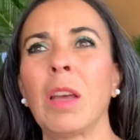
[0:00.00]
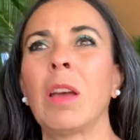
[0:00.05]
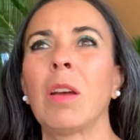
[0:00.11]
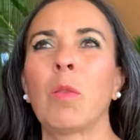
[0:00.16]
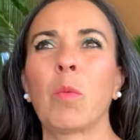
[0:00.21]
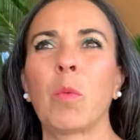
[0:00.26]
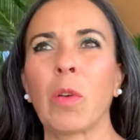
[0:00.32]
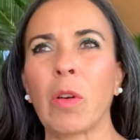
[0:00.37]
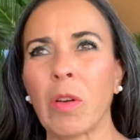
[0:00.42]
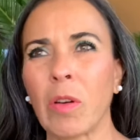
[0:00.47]

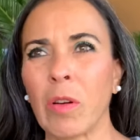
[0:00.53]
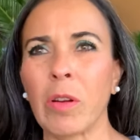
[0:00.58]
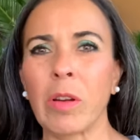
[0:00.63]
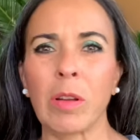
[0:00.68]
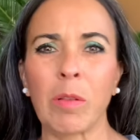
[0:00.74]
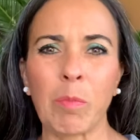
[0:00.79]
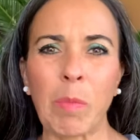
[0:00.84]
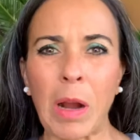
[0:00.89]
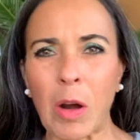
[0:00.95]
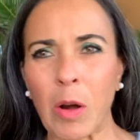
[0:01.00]
Word
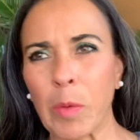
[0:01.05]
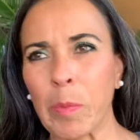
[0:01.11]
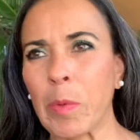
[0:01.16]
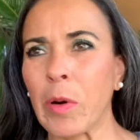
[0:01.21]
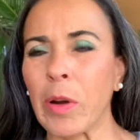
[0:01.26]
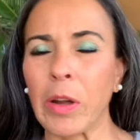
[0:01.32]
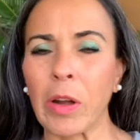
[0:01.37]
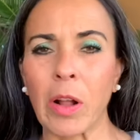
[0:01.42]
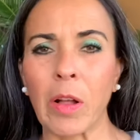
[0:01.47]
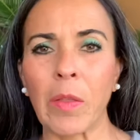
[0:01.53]
and
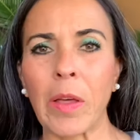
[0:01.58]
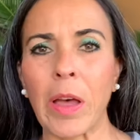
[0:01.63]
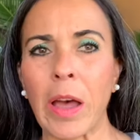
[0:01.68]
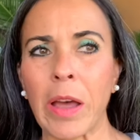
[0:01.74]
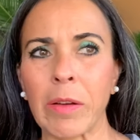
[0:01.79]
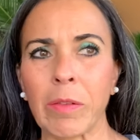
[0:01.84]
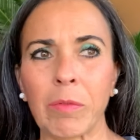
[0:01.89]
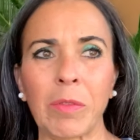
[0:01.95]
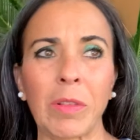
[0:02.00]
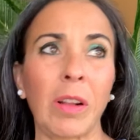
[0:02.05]
PowerPoint and all
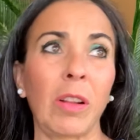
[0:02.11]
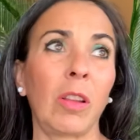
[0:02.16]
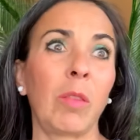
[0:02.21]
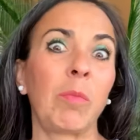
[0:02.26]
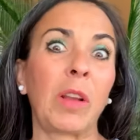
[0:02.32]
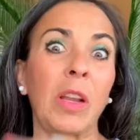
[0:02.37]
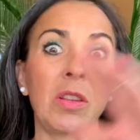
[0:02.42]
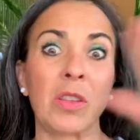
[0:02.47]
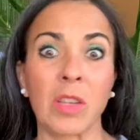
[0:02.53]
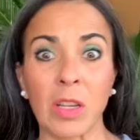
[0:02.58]
that a
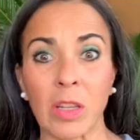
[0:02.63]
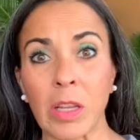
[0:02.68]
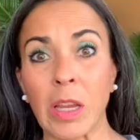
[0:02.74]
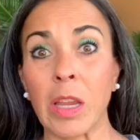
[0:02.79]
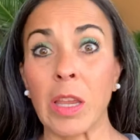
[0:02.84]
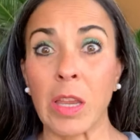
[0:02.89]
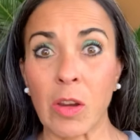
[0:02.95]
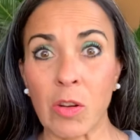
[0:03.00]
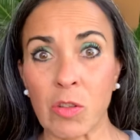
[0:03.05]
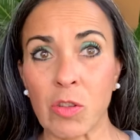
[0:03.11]

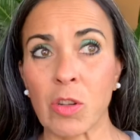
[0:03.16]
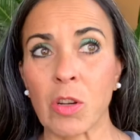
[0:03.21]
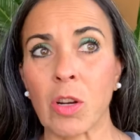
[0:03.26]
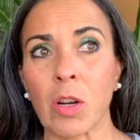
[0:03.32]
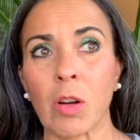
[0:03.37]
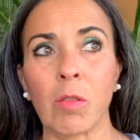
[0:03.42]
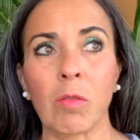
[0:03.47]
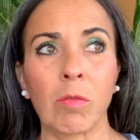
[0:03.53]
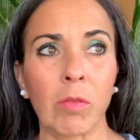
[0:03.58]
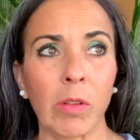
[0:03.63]
gazillion years
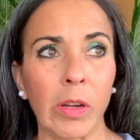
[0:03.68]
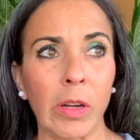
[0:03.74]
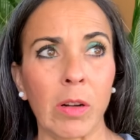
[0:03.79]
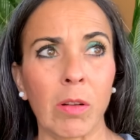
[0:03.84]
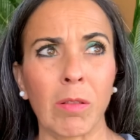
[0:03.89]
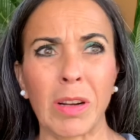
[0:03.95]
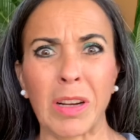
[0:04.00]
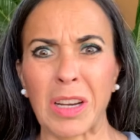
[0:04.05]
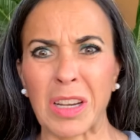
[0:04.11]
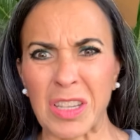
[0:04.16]
ago,
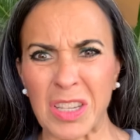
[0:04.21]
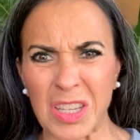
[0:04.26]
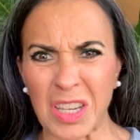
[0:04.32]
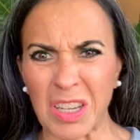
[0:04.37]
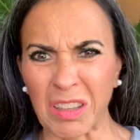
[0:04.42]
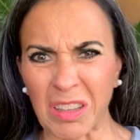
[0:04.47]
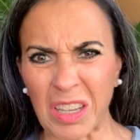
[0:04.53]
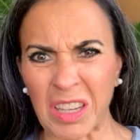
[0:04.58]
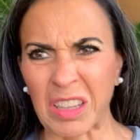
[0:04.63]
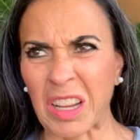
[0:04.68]

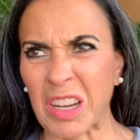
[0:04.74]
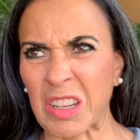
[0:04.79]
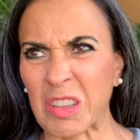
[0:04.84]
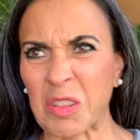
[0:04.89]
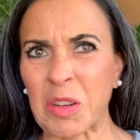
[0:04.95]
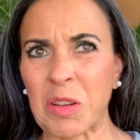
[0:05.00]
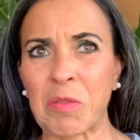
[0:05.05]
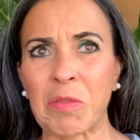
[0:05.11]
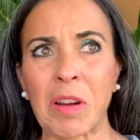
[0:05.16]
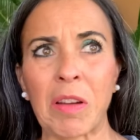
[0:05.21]
like
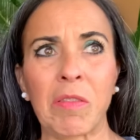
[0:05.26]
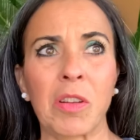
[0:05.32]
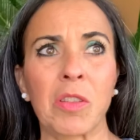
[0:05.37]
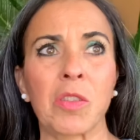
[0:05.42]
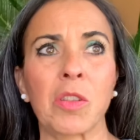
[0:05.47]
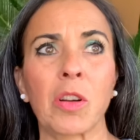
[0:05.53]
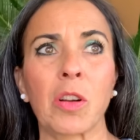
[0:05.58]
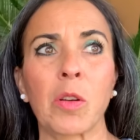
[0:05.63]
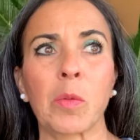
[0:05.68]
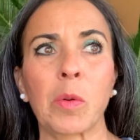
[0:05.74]
35 years
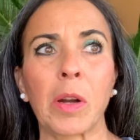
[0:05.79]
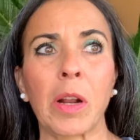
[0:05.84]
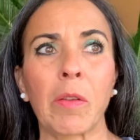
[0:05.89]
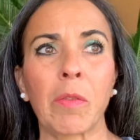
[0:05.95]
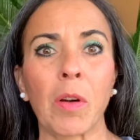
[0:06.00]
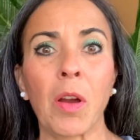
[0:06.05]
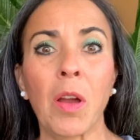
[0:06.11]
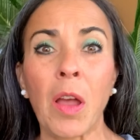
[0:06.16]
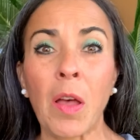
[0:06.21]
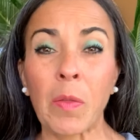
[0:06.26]
ago or
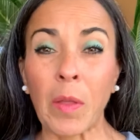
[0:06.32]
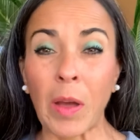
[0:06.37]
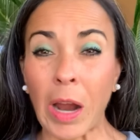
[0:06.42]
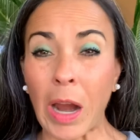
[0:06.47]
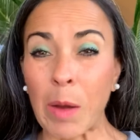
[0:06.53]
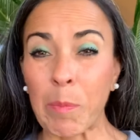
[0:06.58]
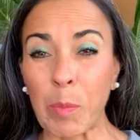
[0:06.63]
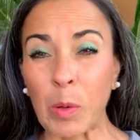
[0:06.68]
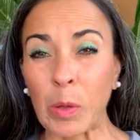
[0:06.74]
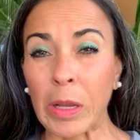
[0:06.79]
whatever. The
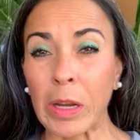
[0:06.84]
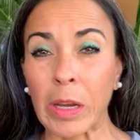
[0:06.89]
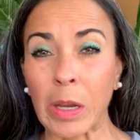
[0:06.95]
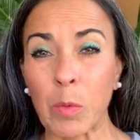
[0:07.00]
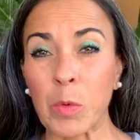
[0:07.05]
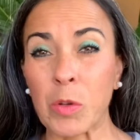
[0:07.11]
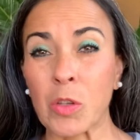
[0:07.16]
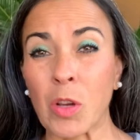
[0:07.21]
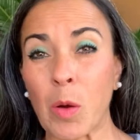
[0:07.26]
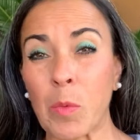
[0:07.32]
hyperlinking
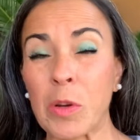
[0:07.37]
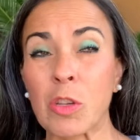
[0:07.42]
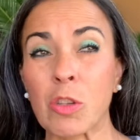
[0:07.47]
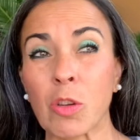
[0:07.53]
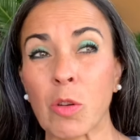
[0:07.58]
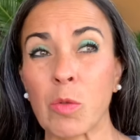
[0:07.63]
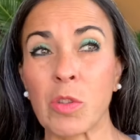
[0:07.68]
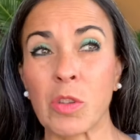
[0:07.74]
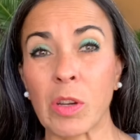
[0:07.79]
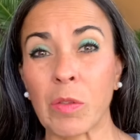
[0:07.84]
was always
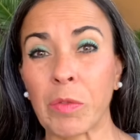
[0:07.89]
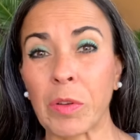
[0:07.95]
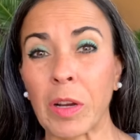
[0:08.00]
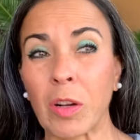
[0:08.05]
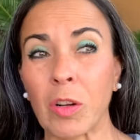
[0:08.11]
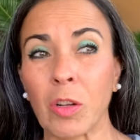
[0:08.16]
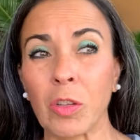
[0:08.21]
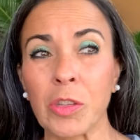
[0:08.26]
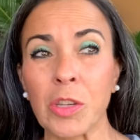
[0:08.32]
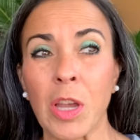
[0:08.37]
so
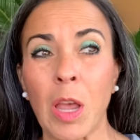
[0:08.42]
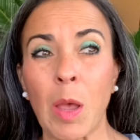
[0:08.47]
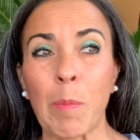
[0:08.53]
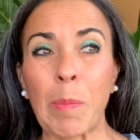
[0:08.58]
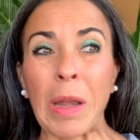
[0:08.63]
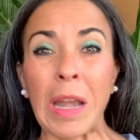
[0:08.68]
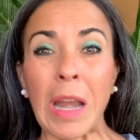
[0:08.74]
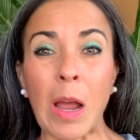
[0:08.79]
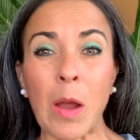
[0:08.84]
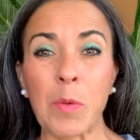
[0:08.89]
difficult,
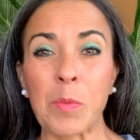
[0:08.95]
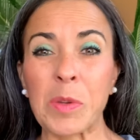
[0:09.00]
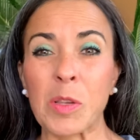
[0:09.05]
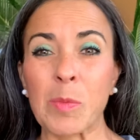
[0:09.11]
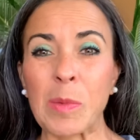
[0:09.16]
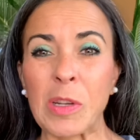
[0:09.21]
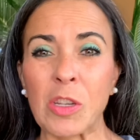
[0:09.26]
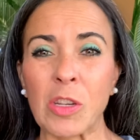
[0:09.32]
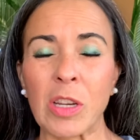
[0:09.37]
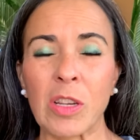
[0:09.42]
but now it was
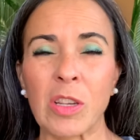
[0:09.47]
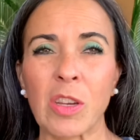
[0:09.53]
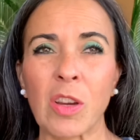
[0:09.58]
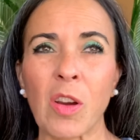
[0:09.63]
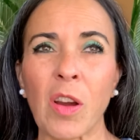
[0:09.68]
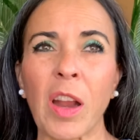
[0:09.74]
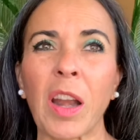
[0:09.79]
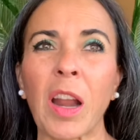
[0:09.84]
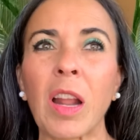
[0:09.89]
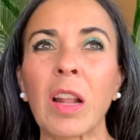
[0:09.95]
much easier.
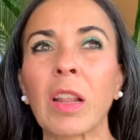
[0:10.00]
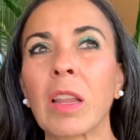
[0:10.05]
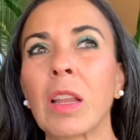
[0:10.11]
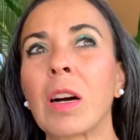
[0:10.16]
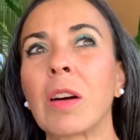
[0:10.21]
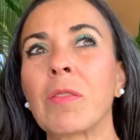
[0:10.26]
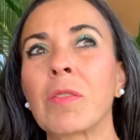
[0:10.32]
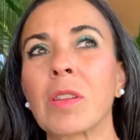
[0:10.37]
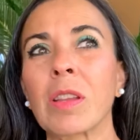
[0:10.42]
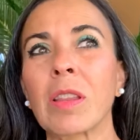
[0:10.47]
And I
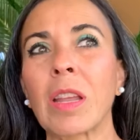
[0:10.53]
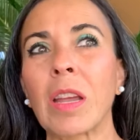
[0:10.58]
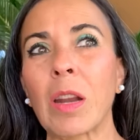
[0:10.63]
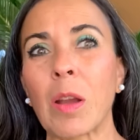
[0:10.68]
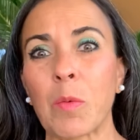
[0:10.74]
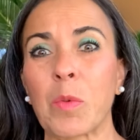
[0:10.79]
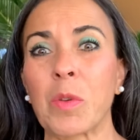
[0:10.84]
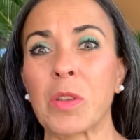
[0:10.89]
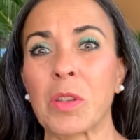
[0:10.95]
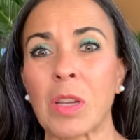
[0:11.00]
loved that
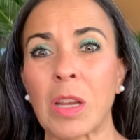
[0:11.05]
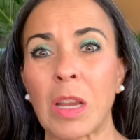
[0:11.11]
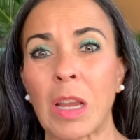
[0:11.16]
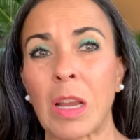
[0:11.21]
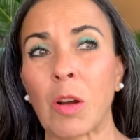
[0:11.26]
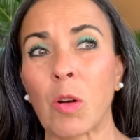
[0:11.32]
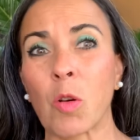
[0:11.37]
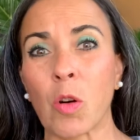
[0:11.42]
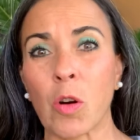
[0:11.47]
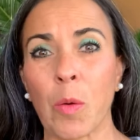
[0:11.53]
it was
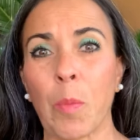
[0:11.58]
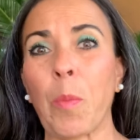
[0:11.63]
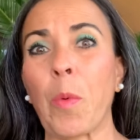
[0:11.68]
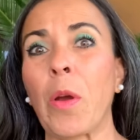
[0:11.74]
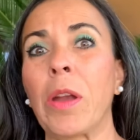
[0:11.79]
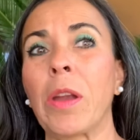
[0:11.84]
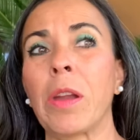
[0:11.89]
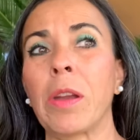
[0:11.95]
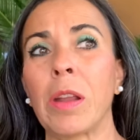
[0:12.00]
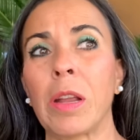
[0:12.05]

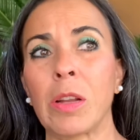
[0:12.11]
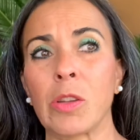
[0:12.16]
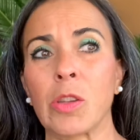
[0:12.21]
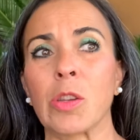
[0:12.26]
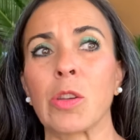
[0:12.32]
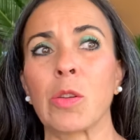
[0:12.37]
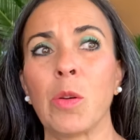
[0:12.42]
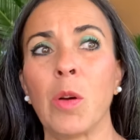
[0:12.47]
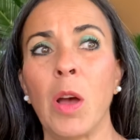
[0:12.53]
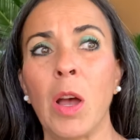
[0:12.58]
incorporated
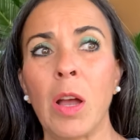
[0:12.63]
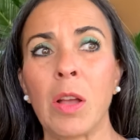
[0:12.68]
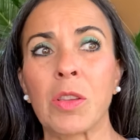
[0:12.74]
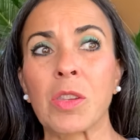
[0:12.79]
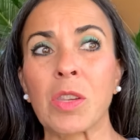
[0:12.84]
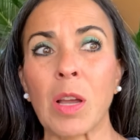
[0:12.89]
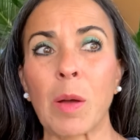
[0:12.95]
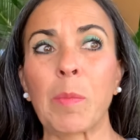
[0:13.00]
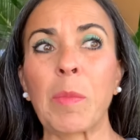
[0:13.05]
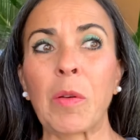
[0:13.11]
into
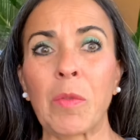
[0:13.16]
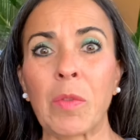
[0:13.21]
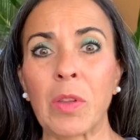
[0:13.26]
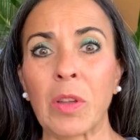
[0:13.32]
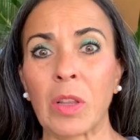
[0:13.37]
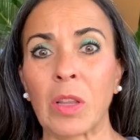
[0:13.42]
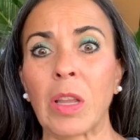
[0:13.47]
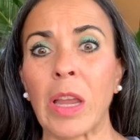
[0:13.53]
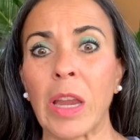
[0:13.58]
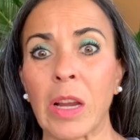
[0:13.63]
some of the
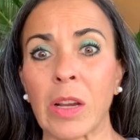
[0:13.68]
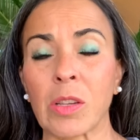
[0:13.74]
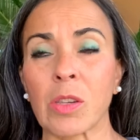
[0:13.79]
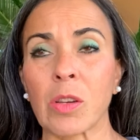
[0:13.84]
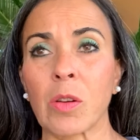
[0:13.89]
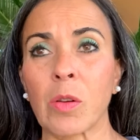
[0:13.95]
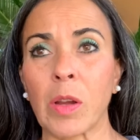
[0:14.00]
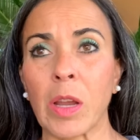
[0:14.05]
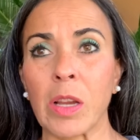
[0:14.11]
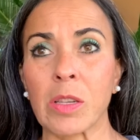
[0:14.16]
links,
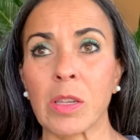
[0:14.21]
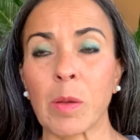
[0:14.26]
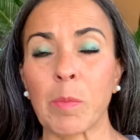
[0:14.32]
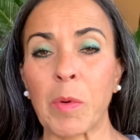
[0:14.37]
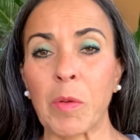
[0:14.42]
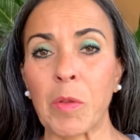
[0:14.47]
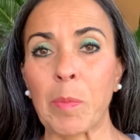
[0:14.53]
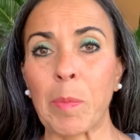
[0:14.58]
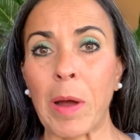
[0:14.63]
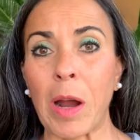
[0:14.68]
okay, some
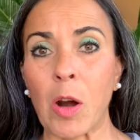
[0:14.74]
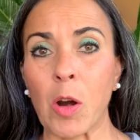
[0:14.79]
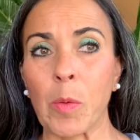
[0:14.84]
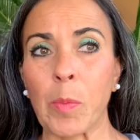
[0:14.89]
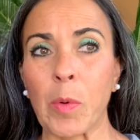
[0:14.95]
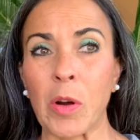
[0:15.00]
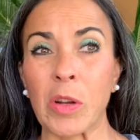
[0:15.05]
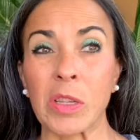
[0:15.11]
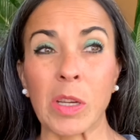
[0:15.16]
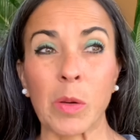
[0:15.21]
of the
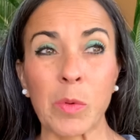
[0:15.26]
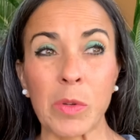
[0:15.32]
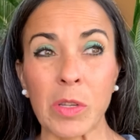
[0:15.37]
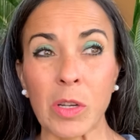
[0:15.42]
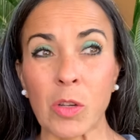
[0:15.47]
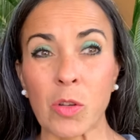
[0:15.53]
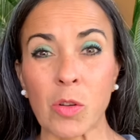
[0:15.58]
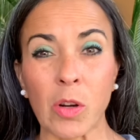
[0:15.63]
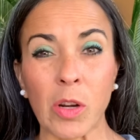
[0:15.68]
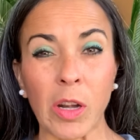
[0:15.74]
PowerPoints. It was
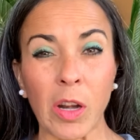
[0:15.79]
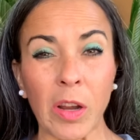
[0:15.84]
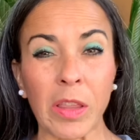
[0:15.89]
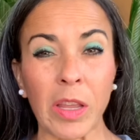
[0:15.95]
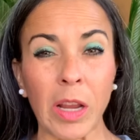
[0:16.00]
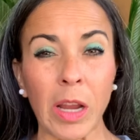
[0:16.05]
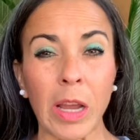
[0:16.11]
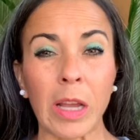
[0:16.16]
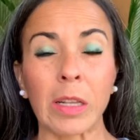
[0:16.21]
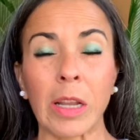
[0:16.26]
extraordinary. I
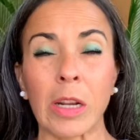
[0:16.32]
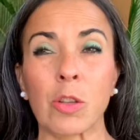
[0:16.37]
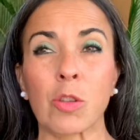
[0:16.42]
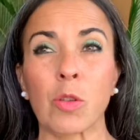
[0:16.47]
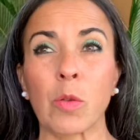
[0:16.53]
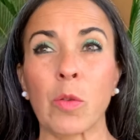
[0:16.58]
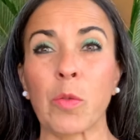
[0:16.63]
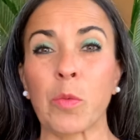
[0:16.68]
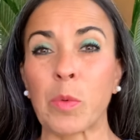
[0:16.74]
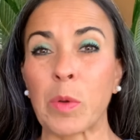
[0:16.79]
think I had two
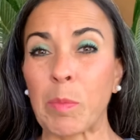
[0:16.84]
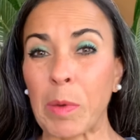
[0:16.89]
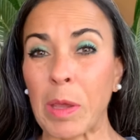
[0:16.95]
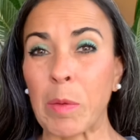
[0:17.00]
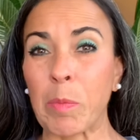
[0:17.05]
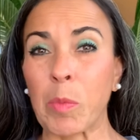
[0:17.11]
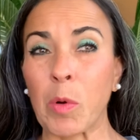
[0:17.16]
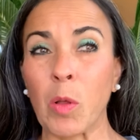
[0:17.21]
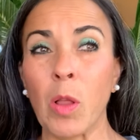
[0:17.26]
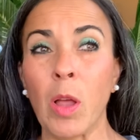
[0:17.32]
or three
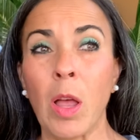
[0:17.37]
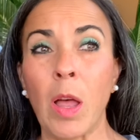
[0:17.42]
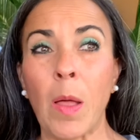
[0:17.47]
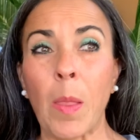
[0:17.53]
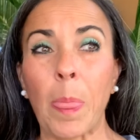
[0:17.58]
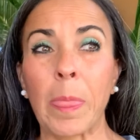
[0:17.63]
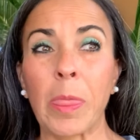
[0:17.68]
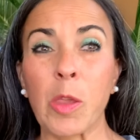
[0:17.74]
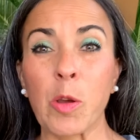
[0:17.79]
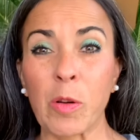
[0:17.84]
people,
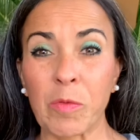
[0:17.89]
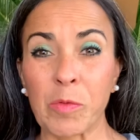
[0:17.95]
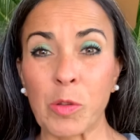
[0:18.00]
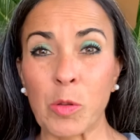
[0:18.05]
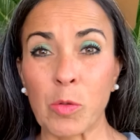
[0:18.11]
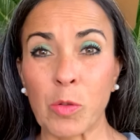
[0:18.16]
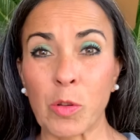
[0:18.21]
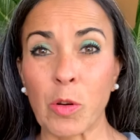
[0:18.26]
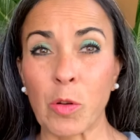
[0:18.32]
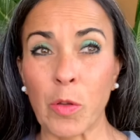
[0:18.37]
two
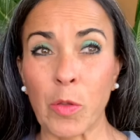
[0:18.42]
or